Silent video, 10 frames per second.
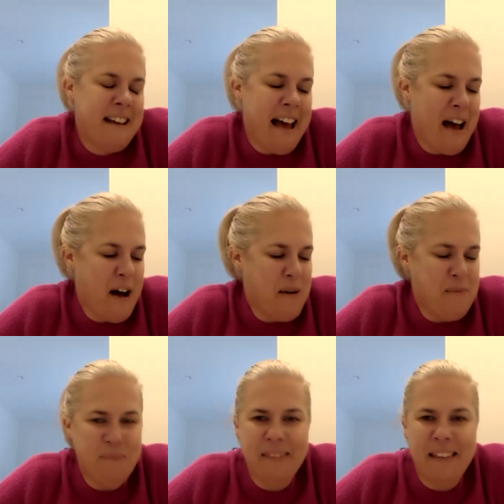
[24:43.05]

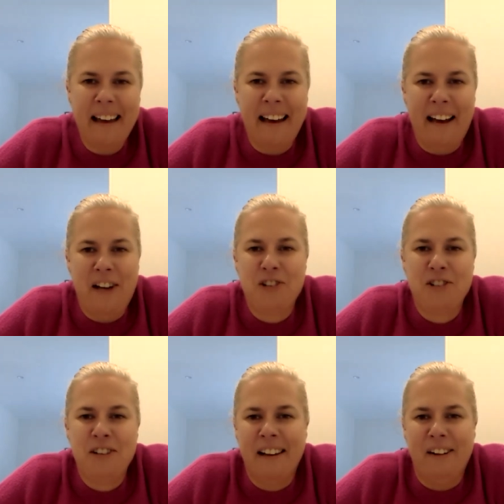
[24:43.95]
Ash,
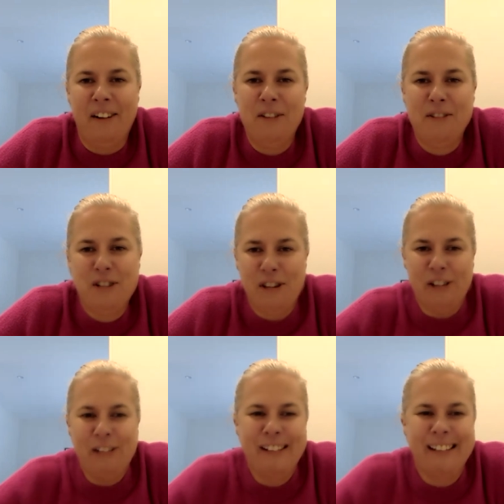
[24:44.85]
now over to you.